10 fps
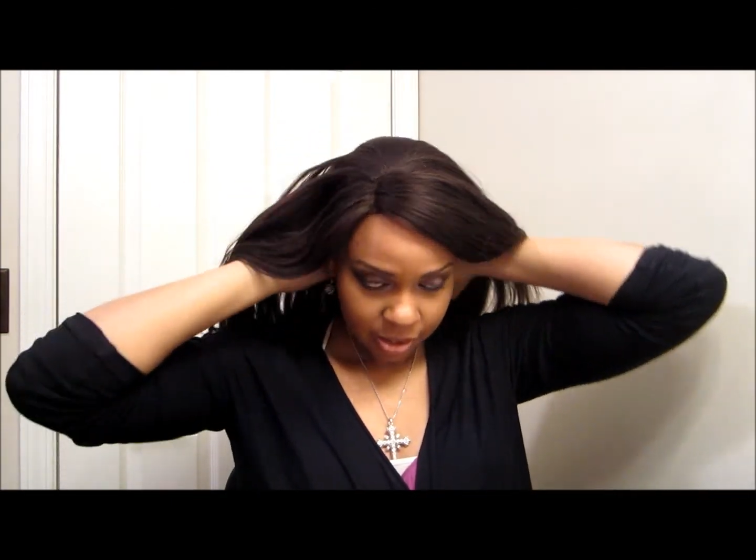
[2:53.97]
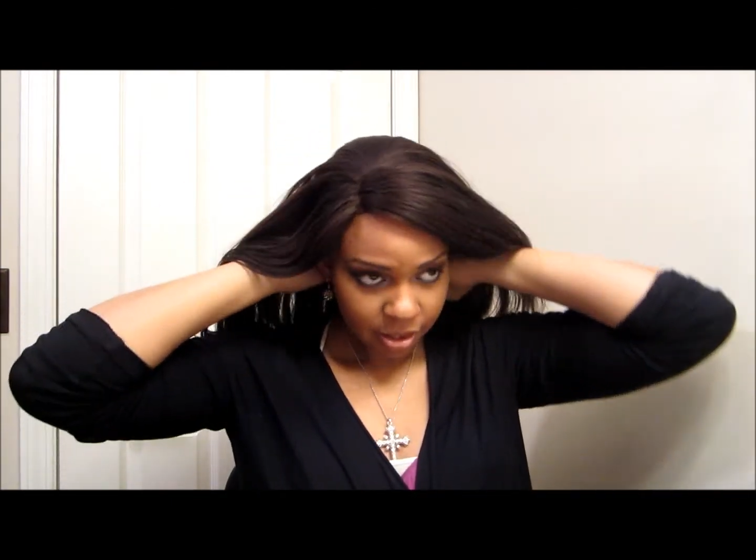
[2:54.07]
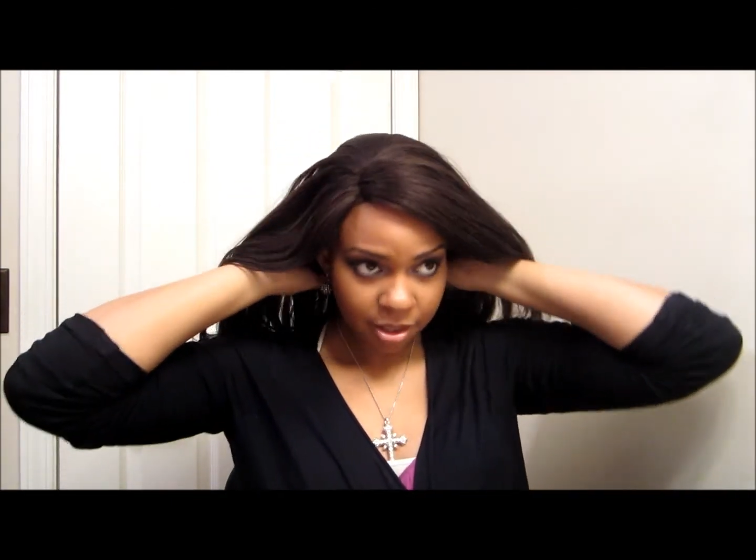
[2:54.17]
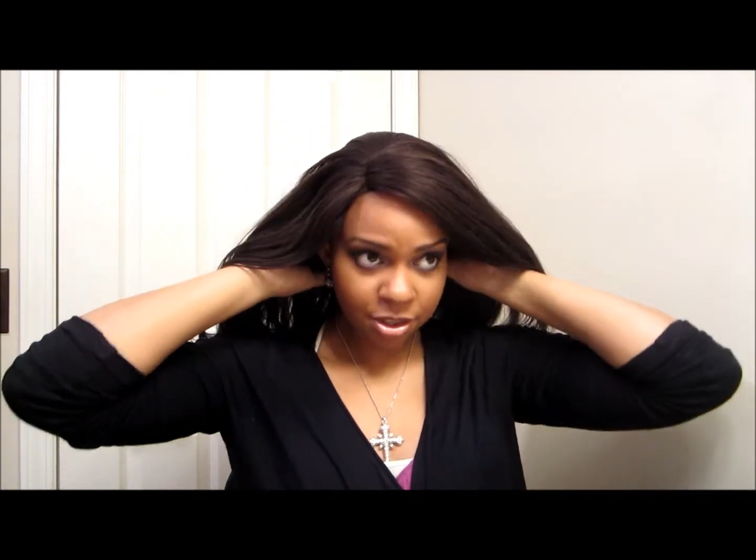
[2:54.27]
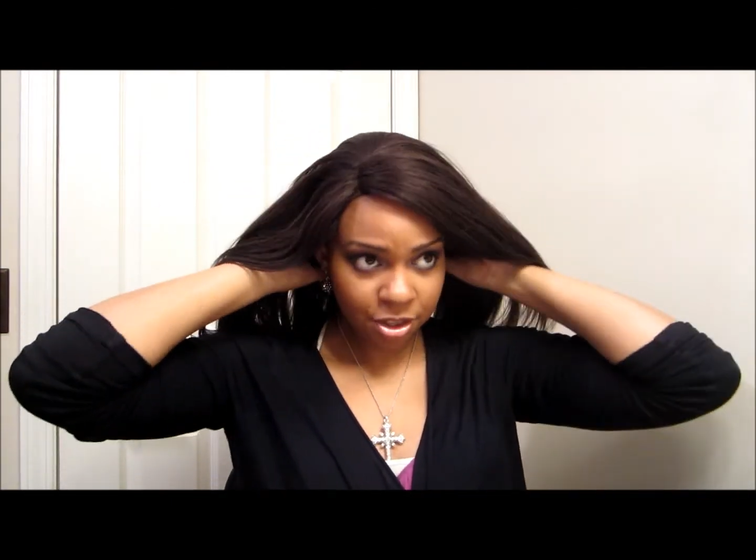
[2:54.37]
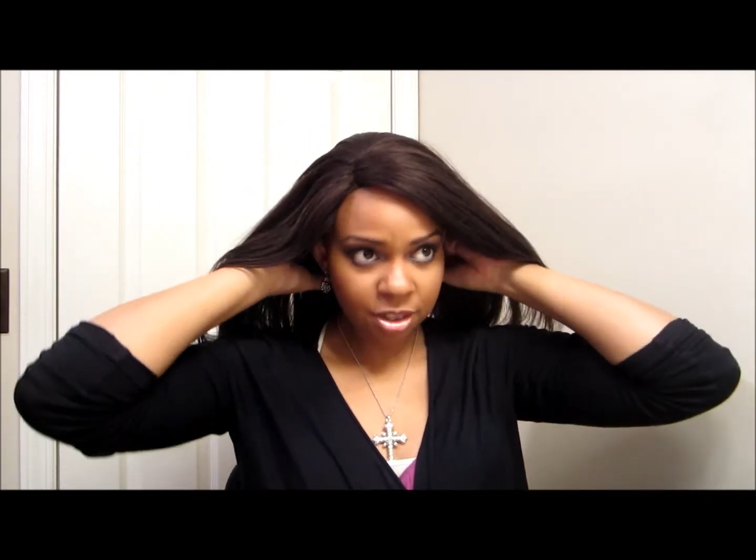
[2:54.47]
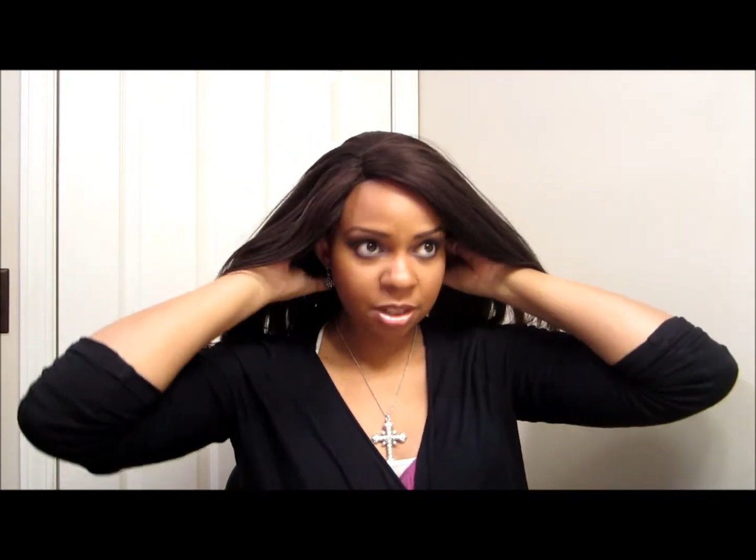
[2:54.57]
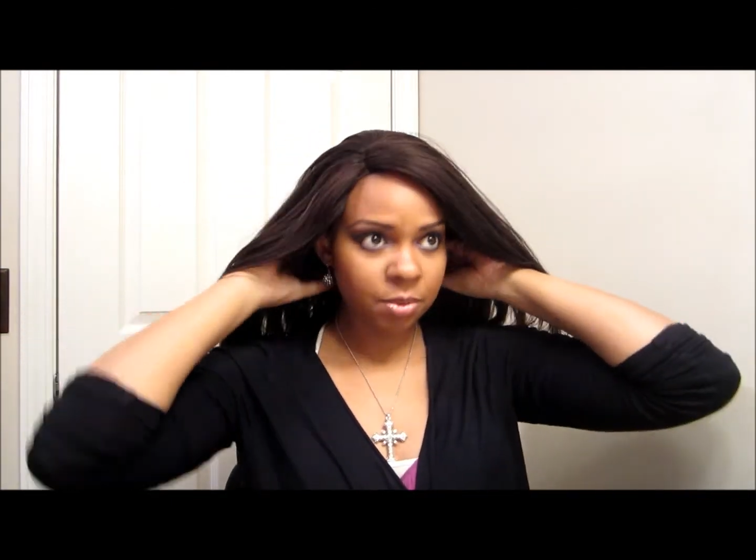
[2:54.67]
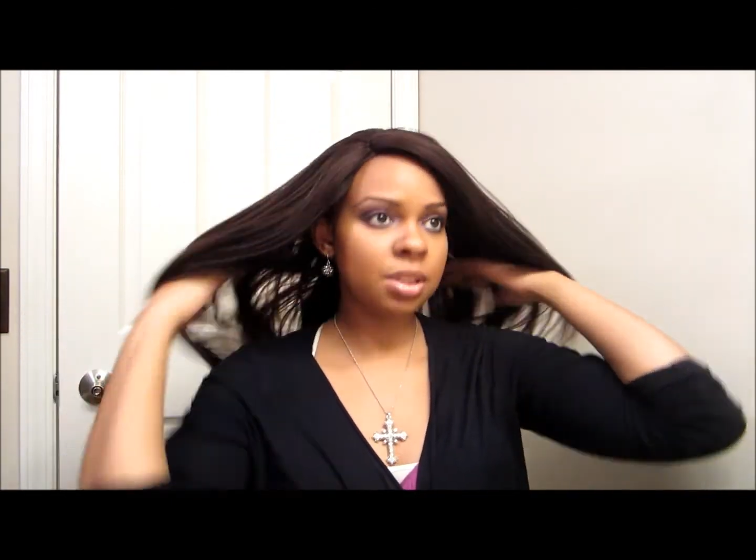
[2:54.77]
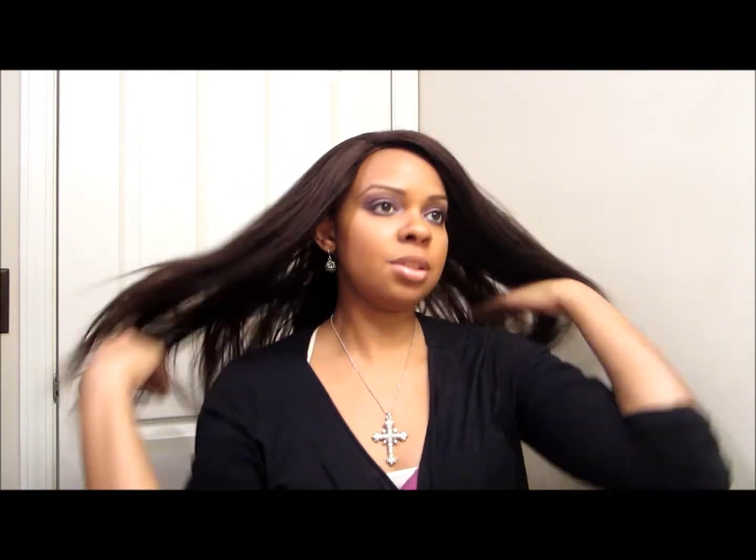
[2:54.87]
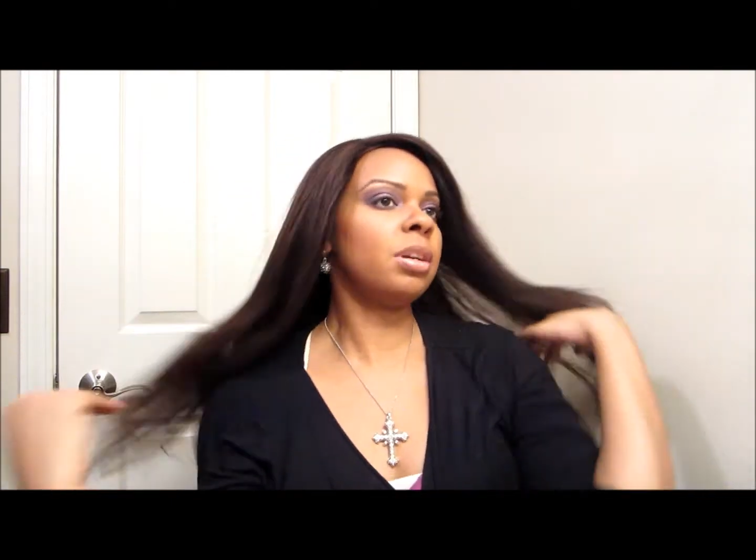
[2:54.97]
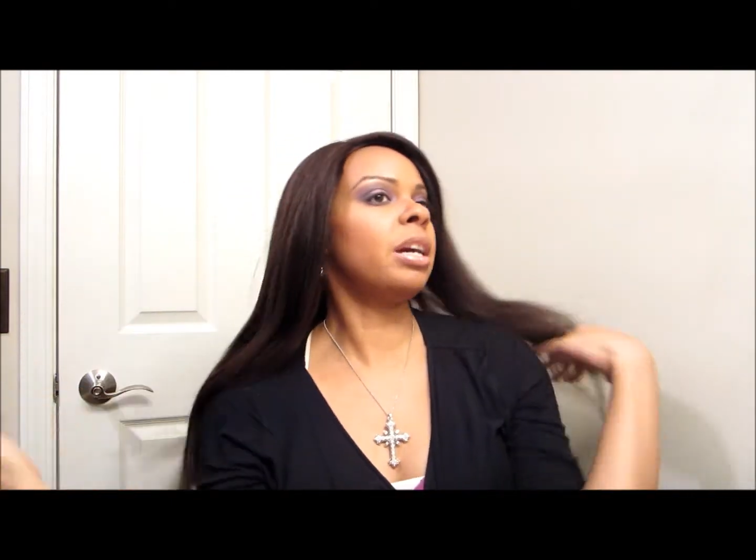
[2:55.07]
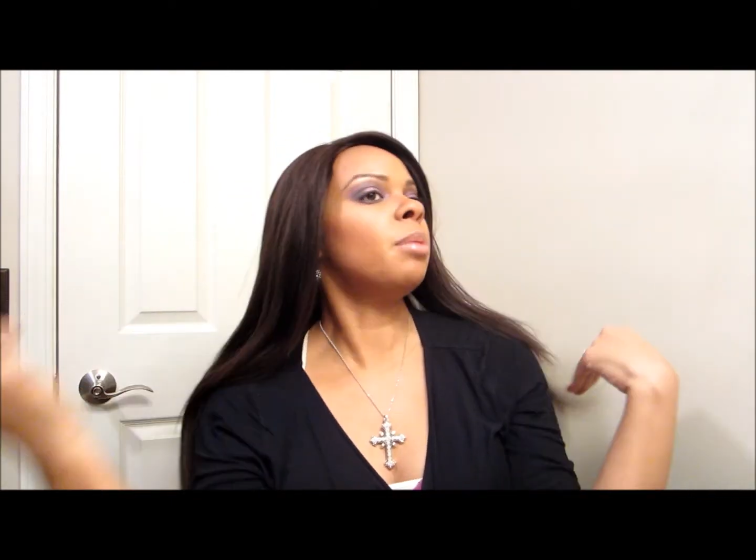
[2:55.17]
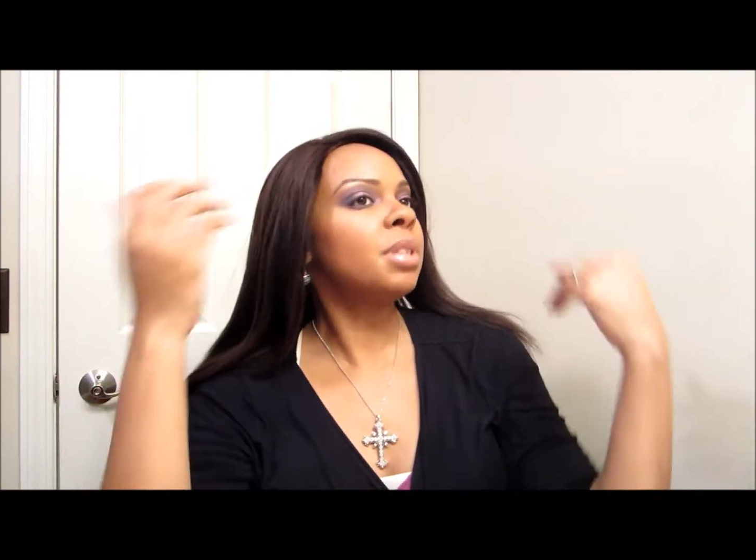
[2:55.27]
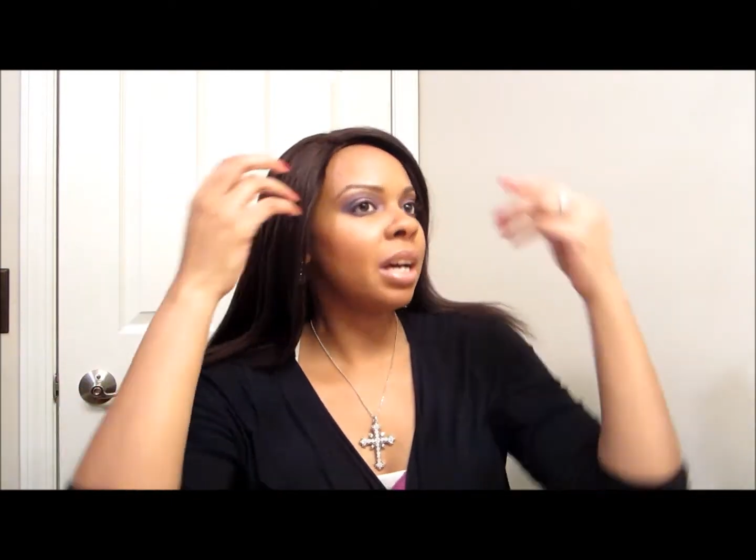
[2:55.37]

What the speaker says: this is just with the straps.